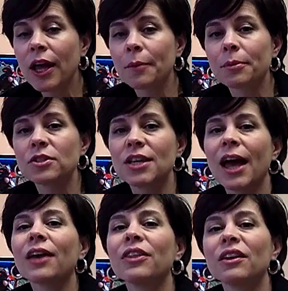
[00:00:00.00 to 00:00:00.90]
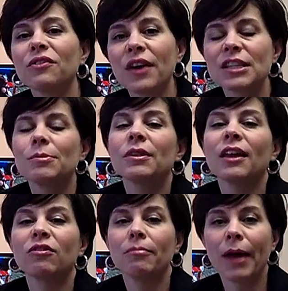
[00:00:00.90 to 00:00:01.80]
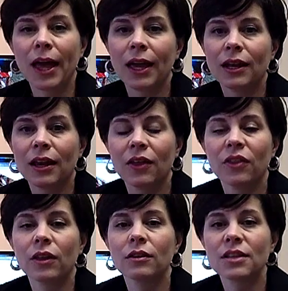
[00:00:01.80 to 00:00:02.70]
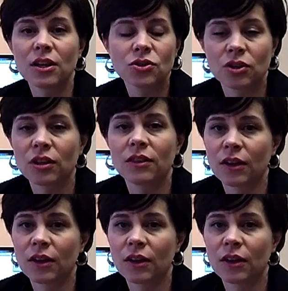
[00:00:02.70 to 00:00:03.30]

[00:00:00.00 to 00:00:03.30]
and protect the investment they've made in the dentistry